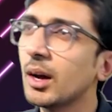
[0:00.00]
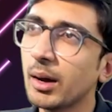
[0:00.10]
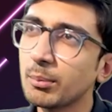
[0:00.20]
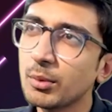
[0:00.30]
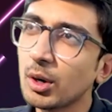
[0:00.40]

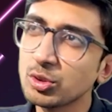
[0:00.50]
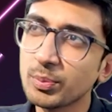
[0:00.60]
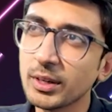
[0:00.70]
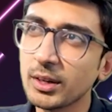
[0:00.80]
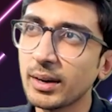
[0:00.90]
not super
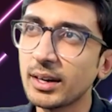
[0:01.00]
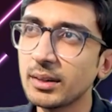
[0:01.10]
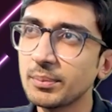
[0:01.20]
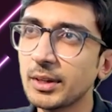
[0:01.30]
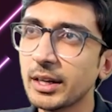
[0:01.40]

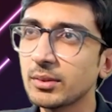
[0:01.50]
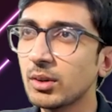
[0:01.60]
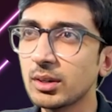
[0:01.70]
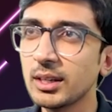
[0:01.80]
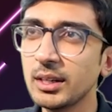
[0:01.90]
required, like
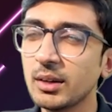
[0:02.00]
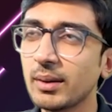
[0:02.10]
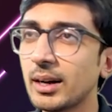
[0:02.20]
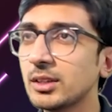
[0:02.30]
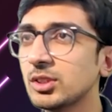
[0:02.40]
not really
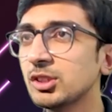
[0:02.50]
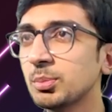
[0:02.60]
required as such,